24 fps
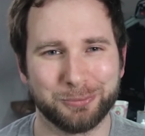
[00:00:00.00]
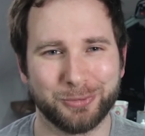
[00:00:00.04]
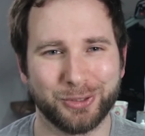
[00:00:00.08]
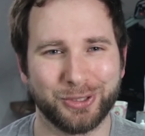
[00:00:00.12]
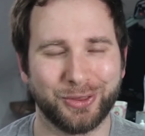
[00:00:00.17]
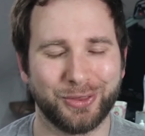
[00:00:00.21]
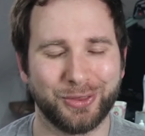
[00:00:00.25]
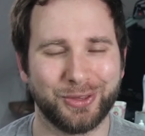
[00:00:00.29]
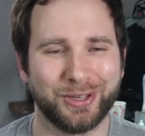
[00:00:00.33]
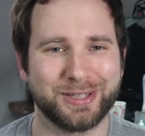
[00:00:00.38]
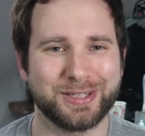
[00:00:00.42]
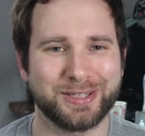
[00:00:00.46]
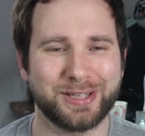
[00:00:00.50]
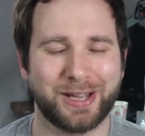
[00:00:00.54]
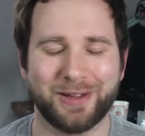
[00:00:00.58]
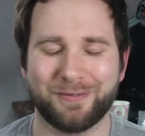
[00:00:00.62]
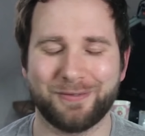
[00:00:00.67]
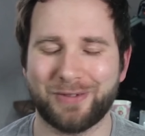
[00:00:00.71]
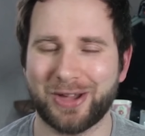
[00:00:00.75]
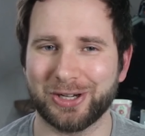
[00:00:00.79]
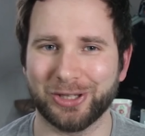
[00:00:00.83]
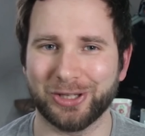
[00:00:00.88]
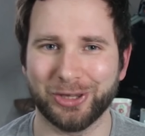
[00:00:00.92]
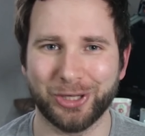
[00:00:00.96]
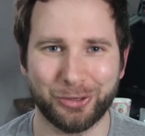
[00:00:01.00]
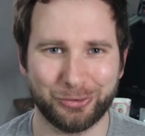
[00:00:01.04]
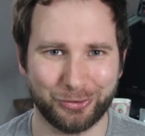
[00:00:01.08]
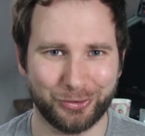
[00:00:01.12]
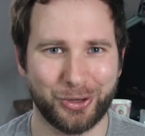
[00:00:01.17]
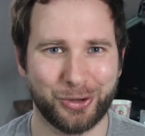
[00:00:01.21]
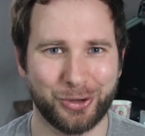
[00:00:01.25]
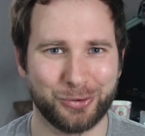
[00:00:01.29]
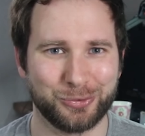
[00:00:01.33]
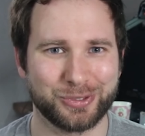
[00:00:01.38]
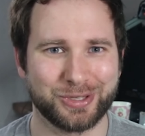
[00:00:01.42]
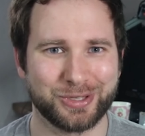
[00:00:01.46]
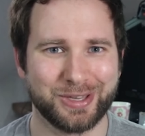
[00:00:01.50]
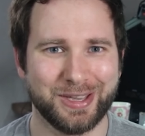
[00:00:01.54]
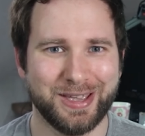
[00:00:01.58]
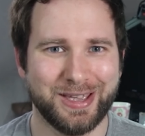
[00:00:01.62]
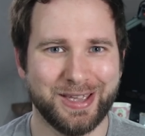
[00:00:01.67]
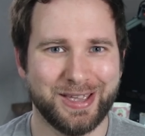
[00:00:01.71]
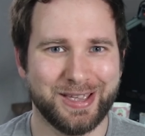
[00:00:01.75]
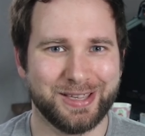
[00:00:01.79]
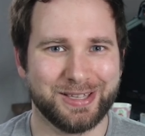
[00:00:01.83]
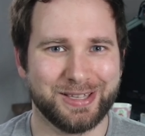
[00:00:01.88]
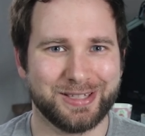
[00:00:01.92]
allow me to achieve what I wanted,